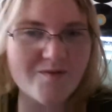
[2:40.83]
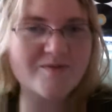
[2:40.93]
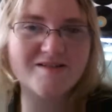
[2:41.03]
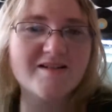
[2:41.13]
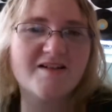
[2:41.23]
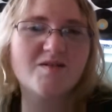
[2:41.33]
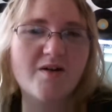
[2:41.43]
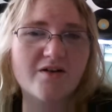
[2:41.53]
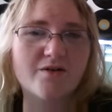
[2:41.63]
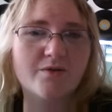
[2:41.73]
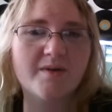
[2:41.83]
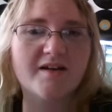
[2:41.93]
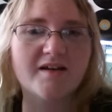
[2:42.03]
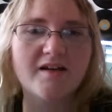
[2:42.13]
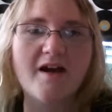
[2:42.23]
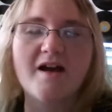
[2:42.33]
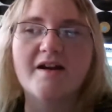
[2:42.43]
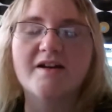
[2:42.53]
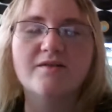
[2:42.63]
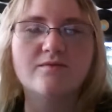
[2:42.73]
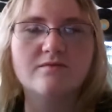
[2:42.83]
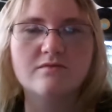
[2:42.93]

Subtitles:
was thinking about it all week, and I